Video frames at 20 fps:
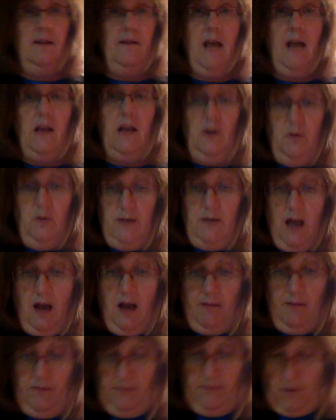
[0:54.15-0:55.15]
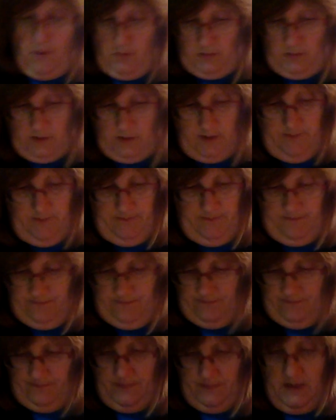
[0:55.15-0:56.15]
that use homophones.
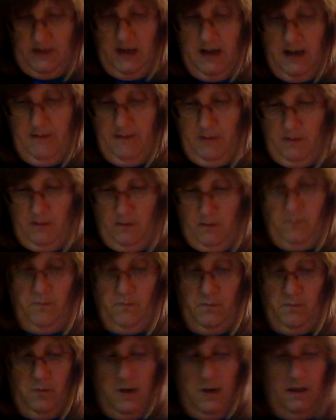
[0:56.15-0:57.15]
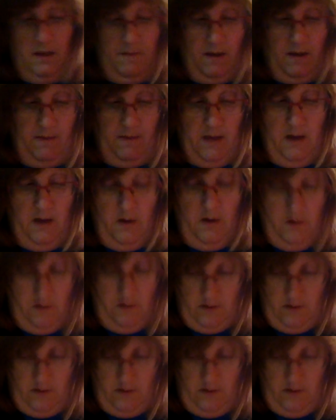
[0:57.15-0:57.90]
Okay, I'm going to bring them up here.